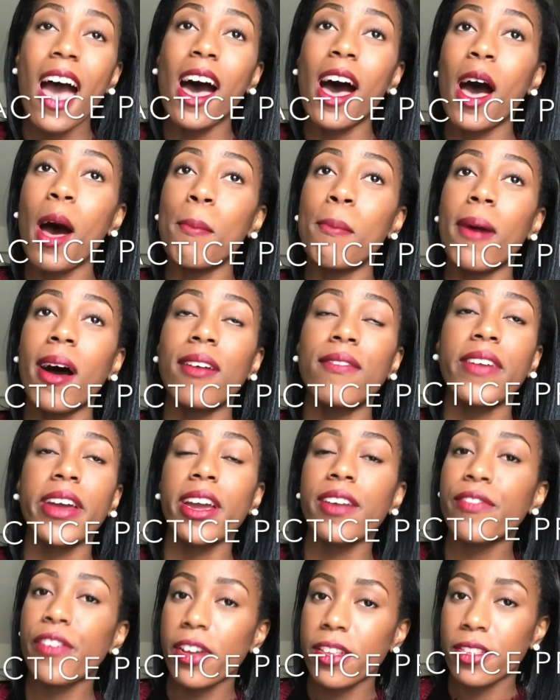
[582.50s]
Um, my
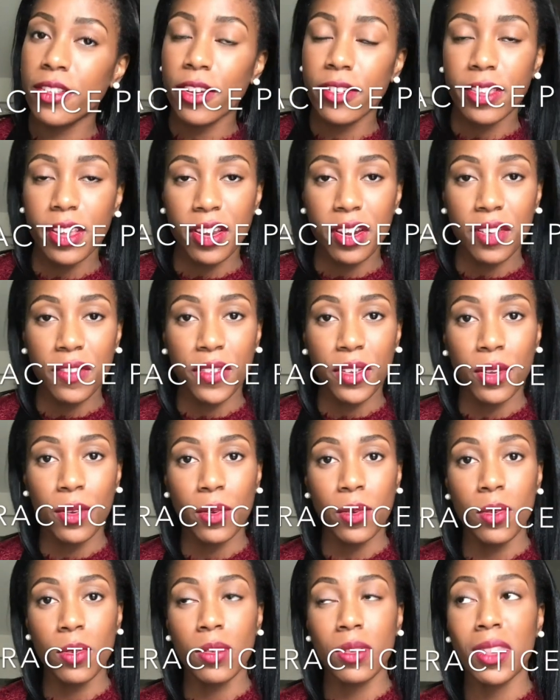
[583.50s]
very first nurse
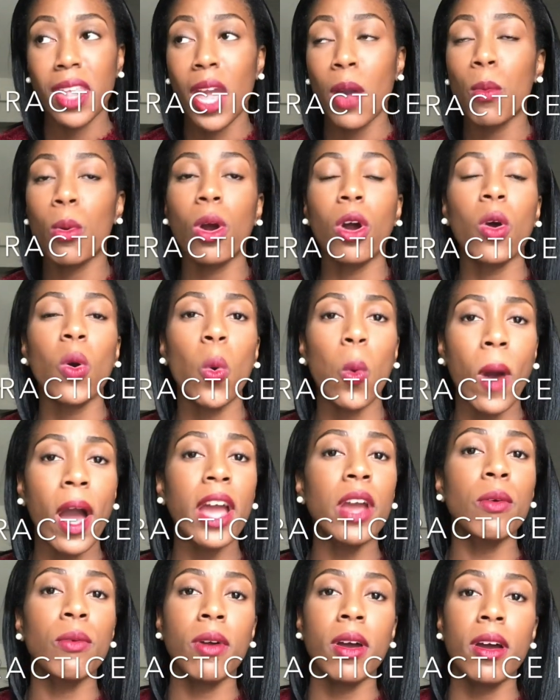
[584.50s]
interviews, they were
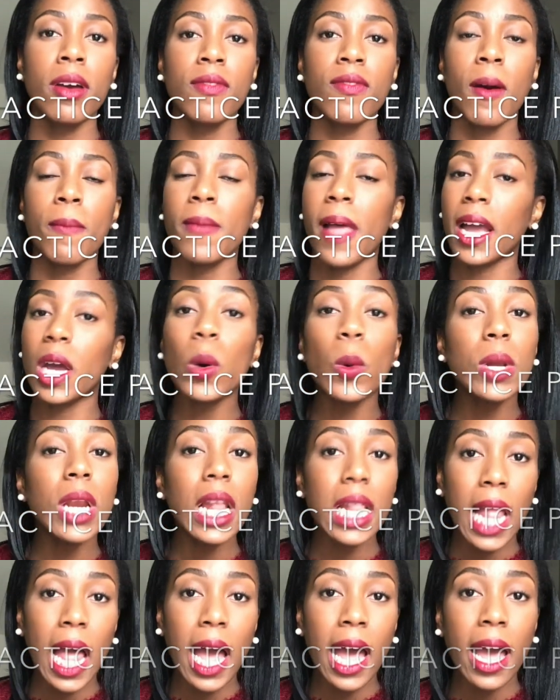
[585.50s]
quite rough. I'm not going
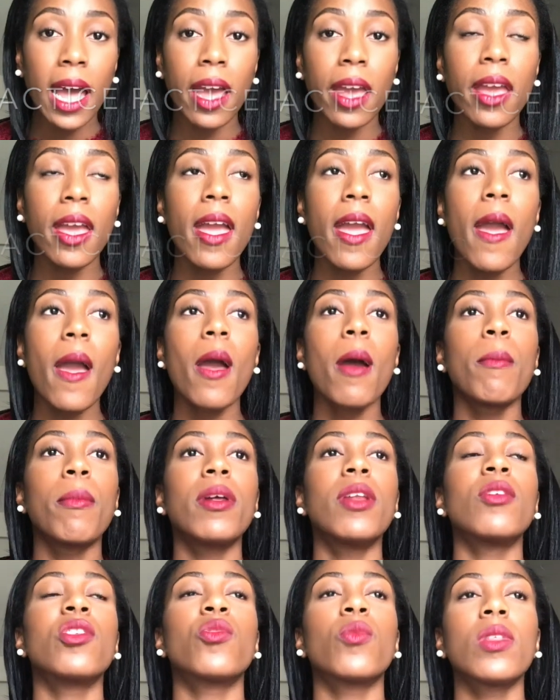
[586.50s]
to lie,
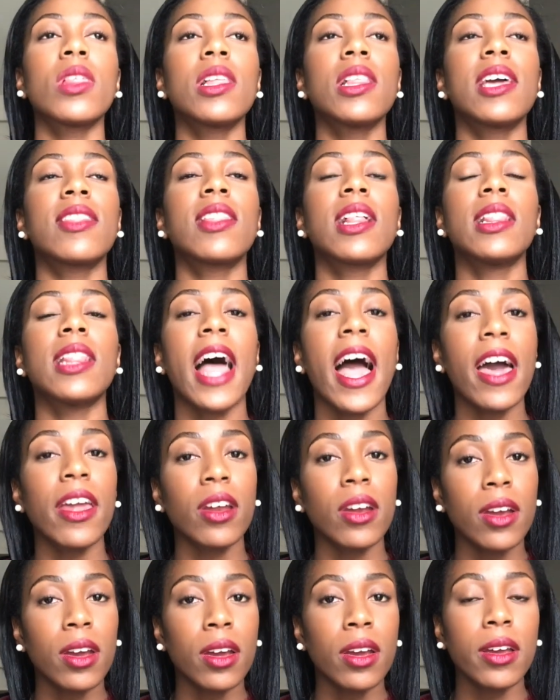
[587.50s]
but it was really like the
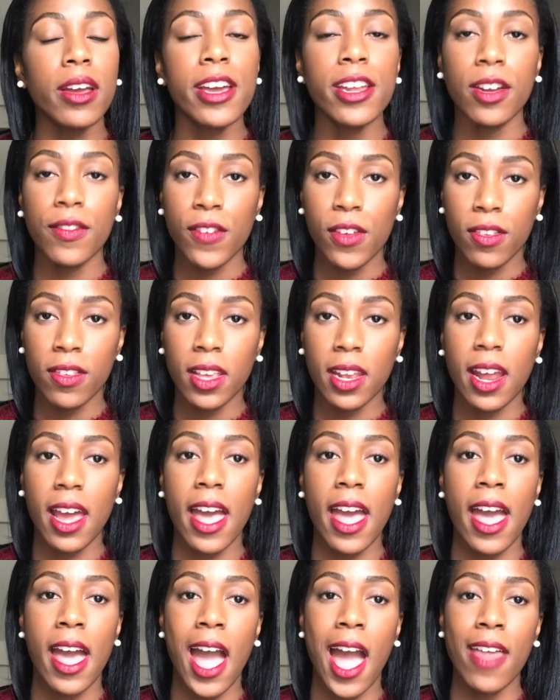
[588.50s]
latter interviews that I
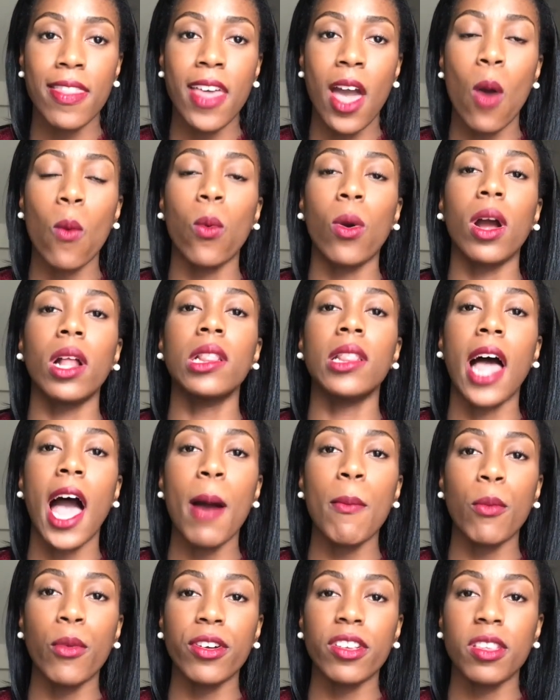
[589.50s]
had that were a
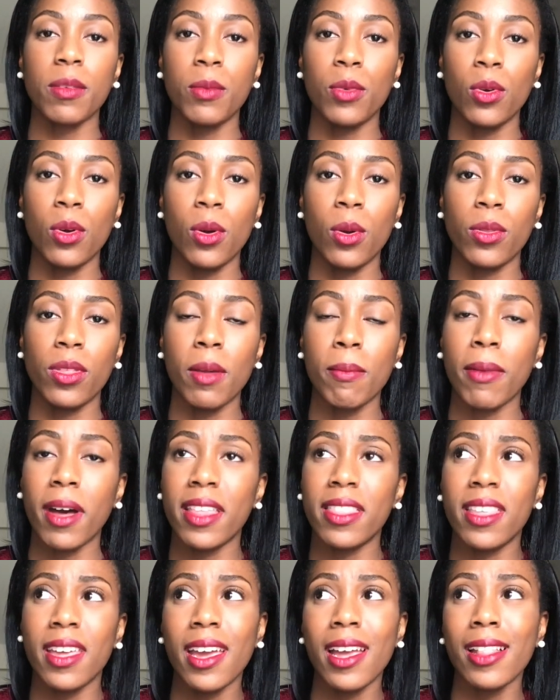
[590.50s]
lot more smooth. And
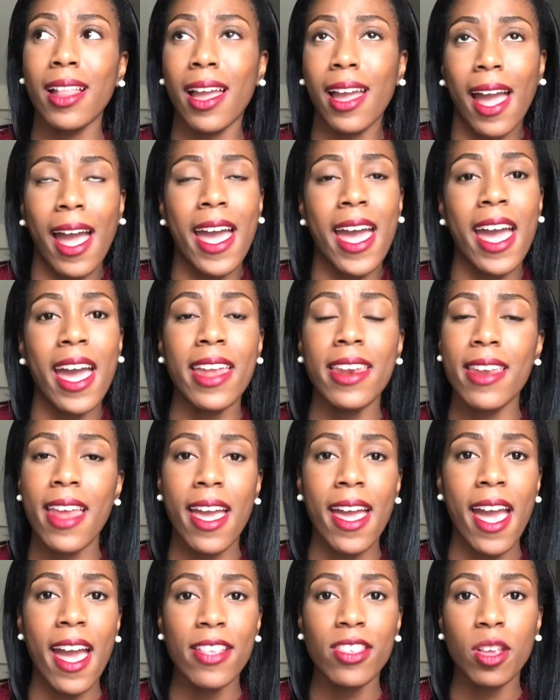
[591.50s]
by then, like I had
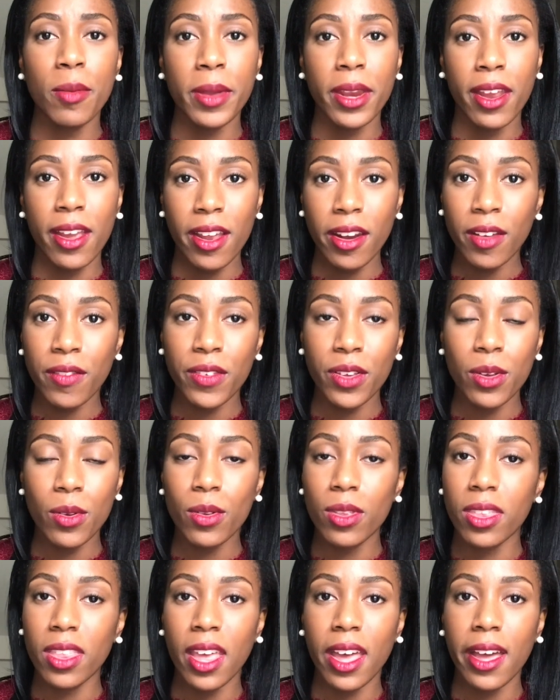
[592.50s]
had so many
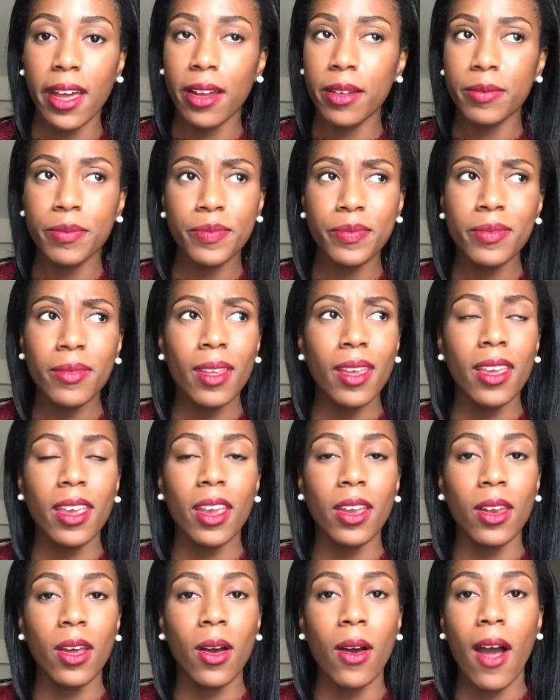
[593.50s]
interviews that
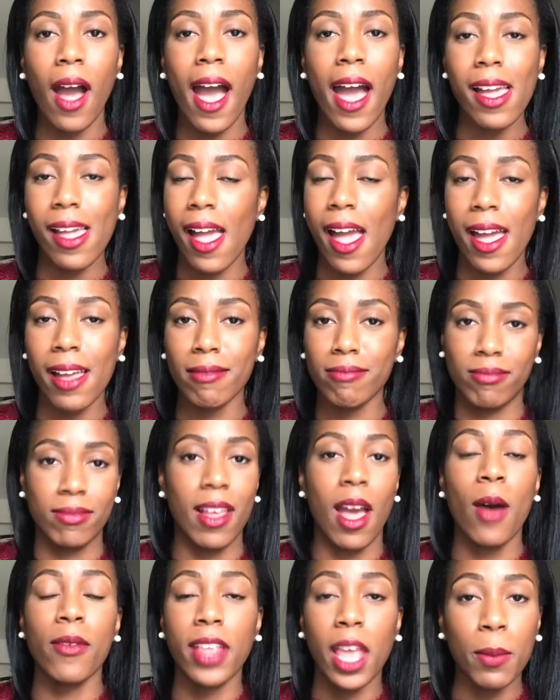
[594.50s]
you know, I, I,
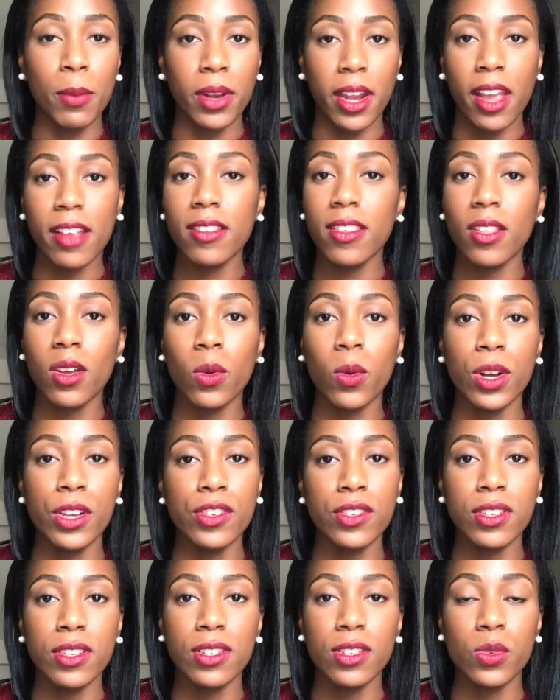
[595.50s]
I, was able to answer the
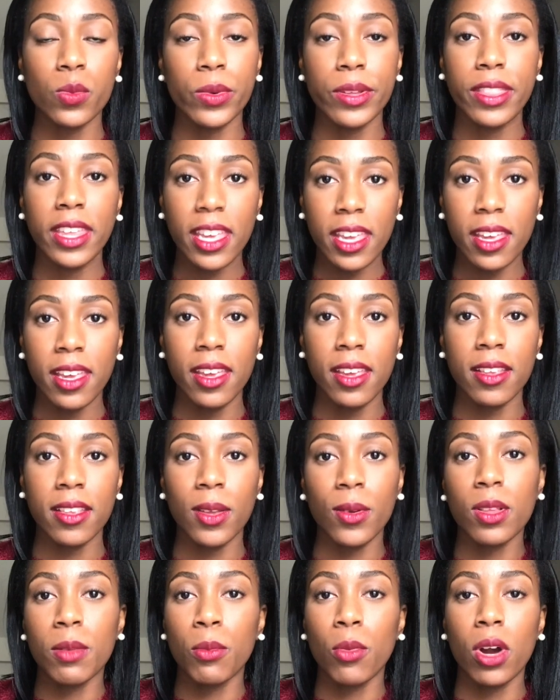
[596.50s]
questions with ease.
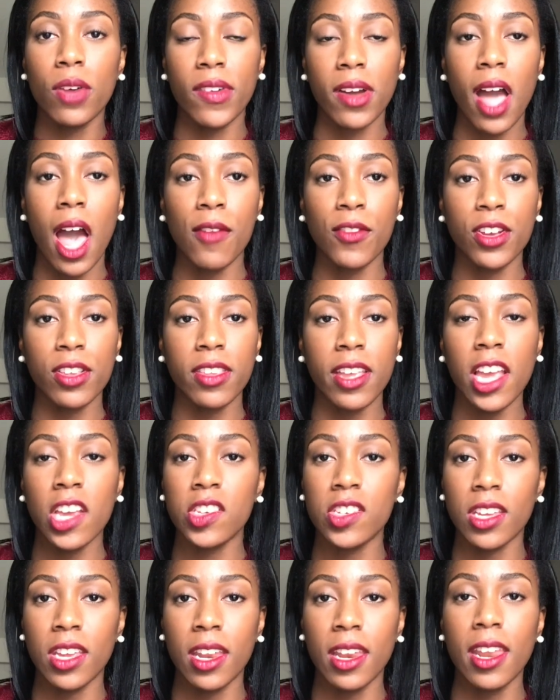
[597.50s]
It was more of a
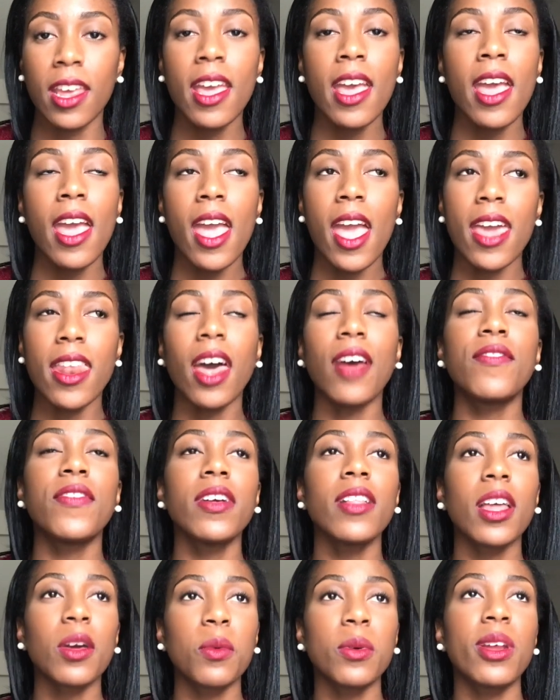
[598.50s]
conversation. And I
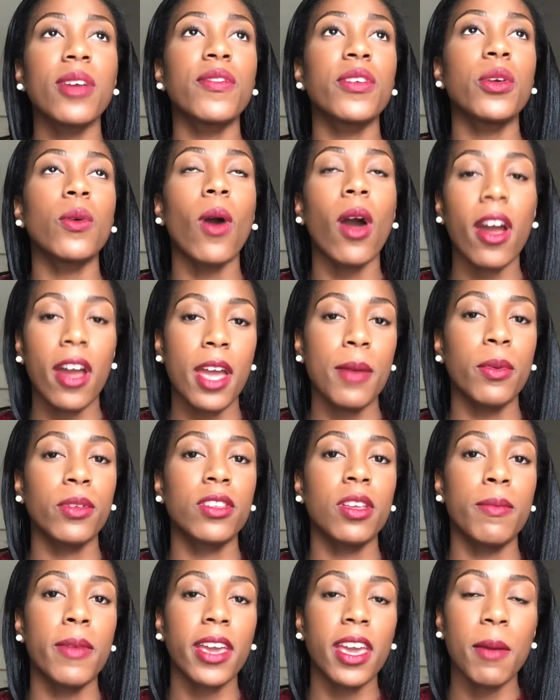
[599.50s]
feel like whenever you are able
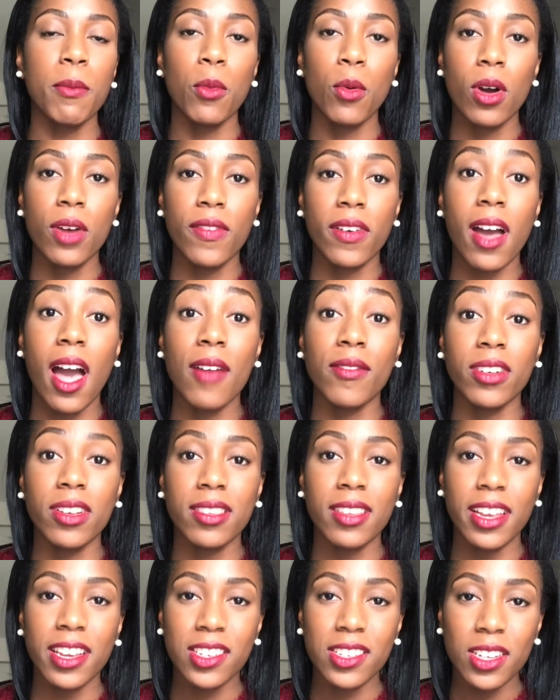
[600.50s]
to make it more of a
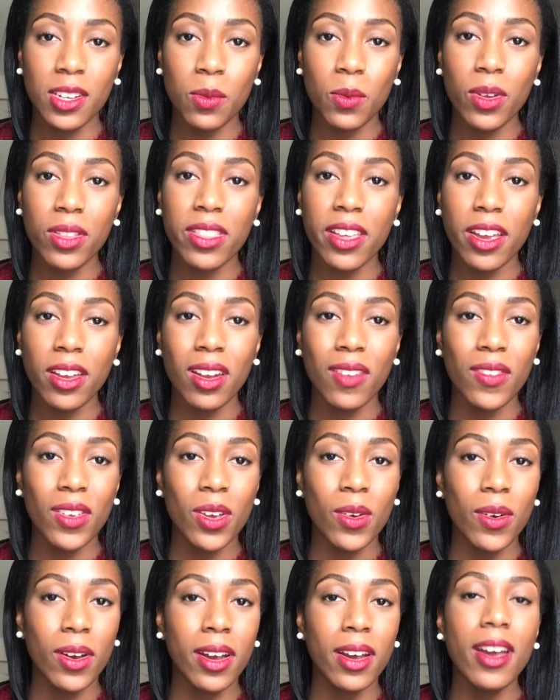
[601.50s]
conversation with the
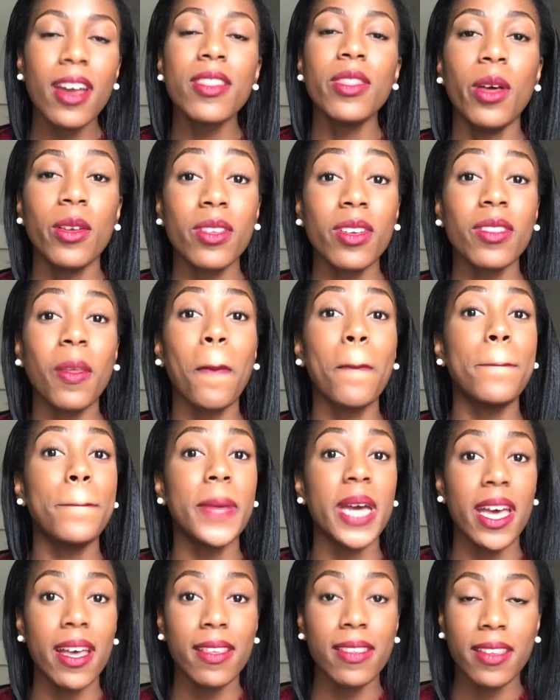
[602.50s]
interviewer, those are the
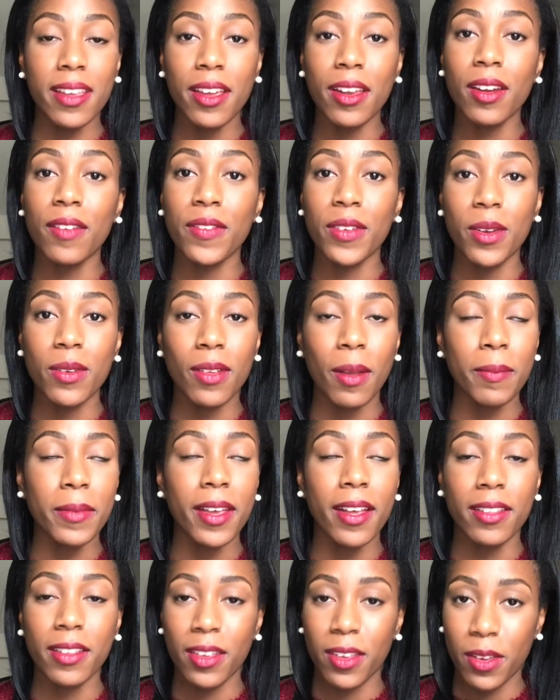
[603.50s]
best interviews, I'm
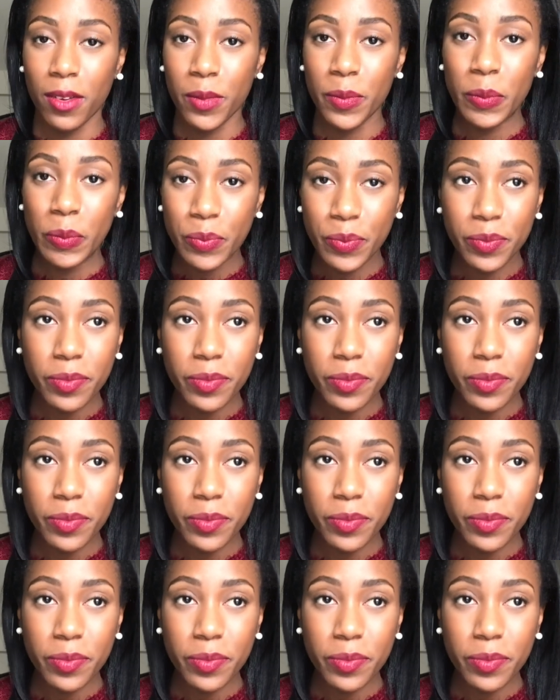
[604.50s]
telling you.